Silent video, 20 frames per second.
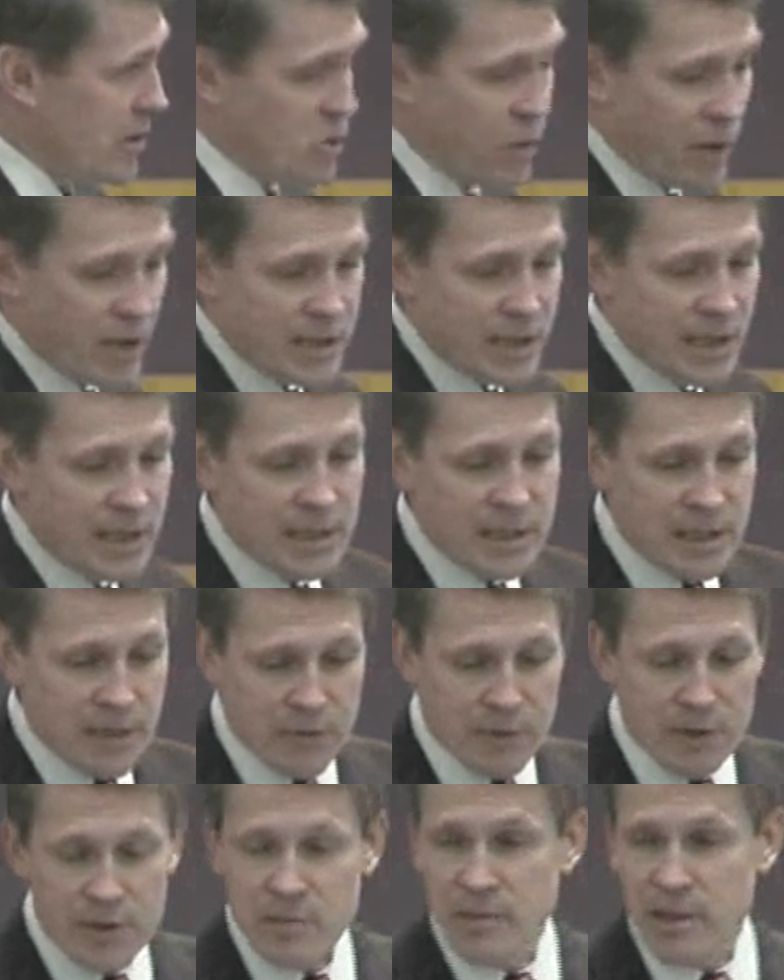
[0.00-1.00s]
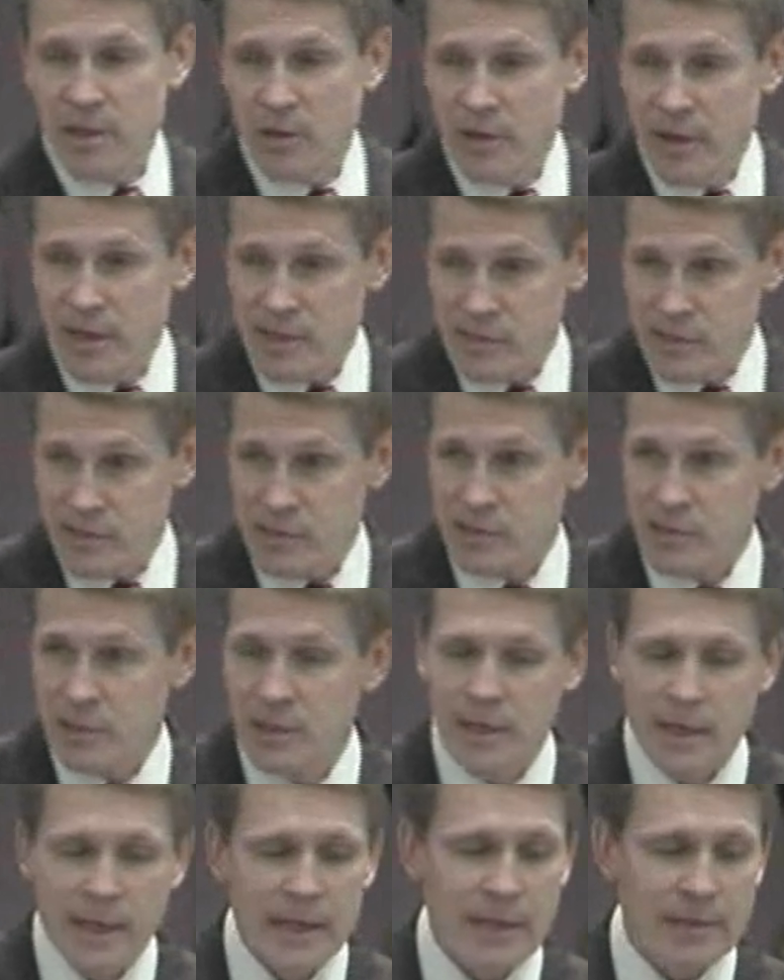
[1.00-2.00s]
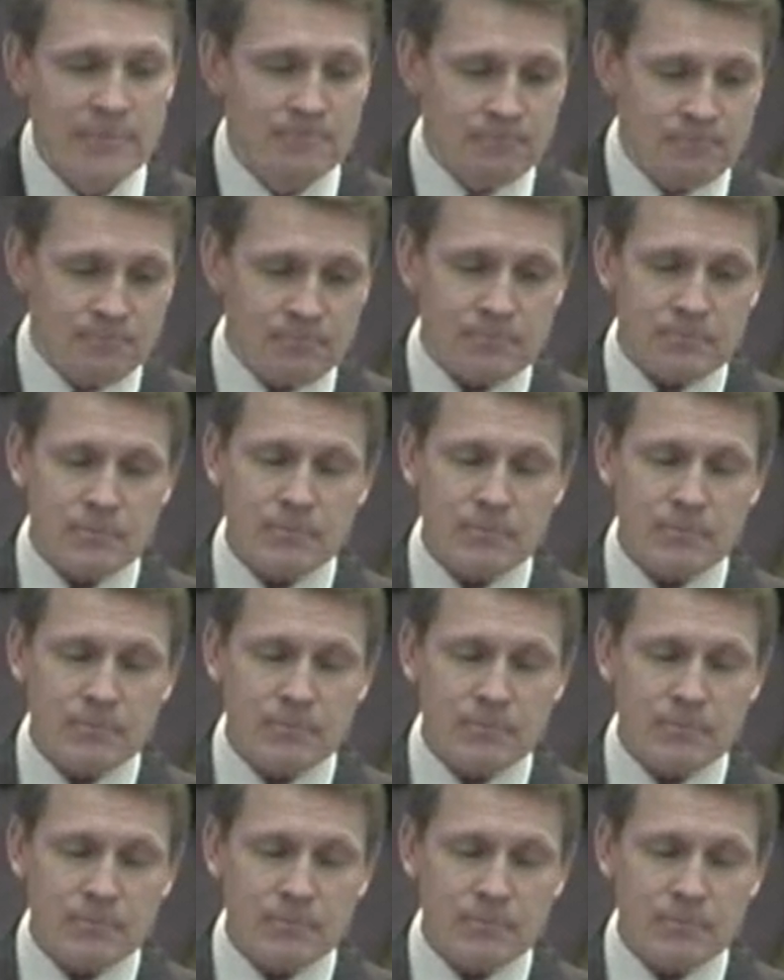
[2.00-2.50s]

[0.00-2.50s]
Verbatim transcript: 20 different amino acids. Now,